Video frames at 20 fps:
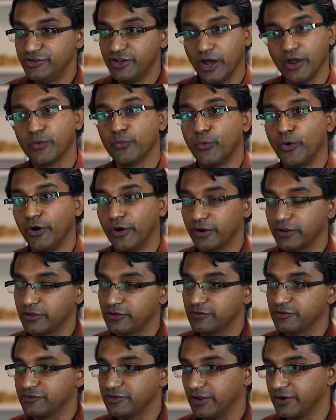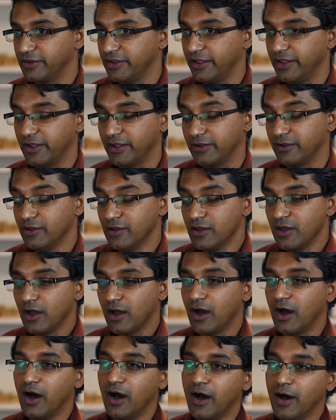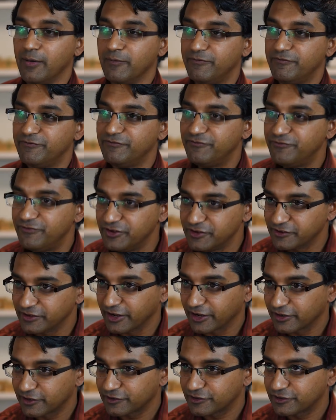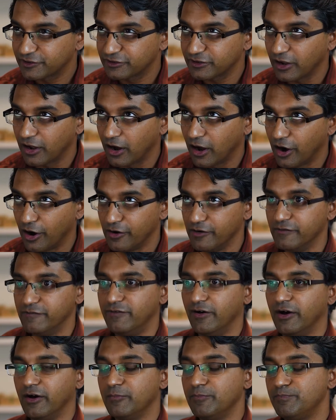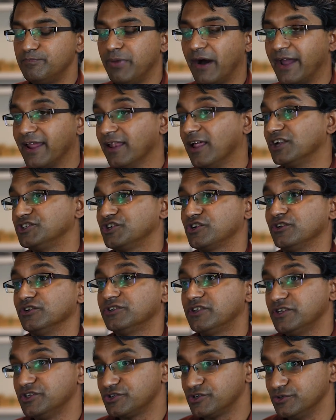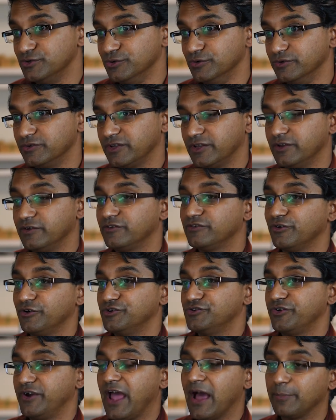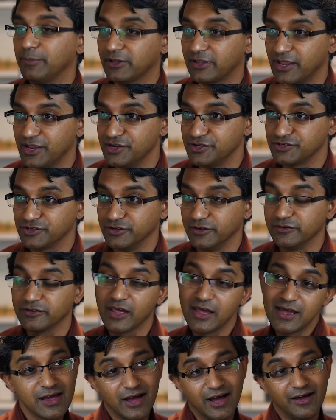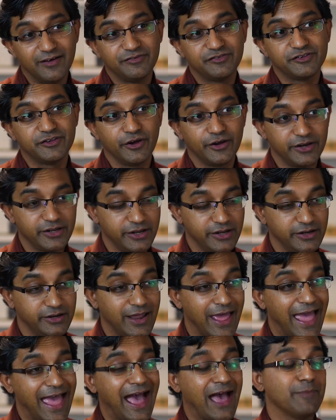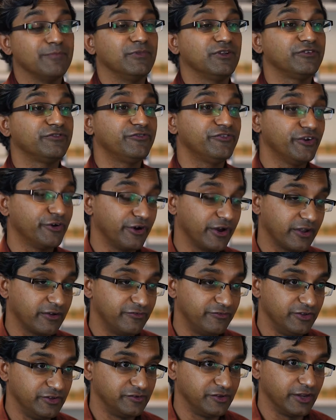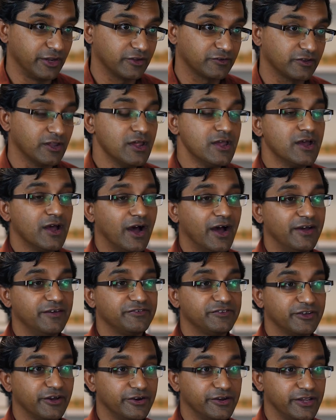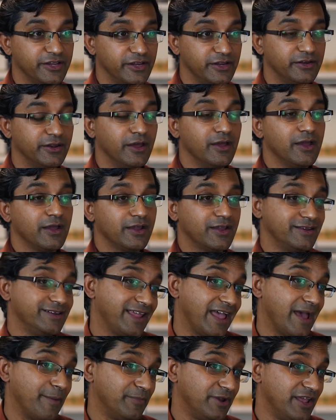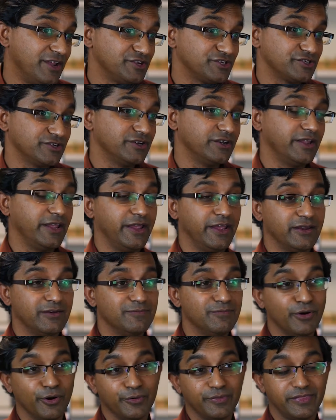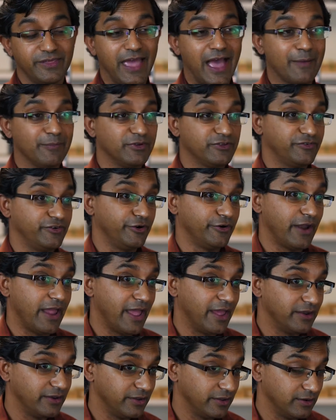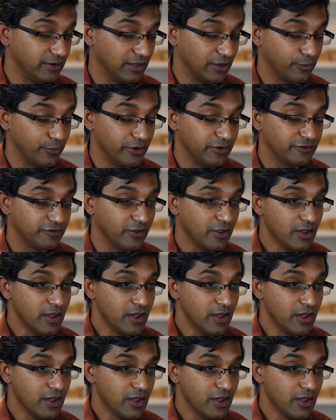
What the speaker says: done work studying physics of biological tissues in surgery applications. I've studied atmospheric physics. I've studied contamination in both the atmosphere and in liquids.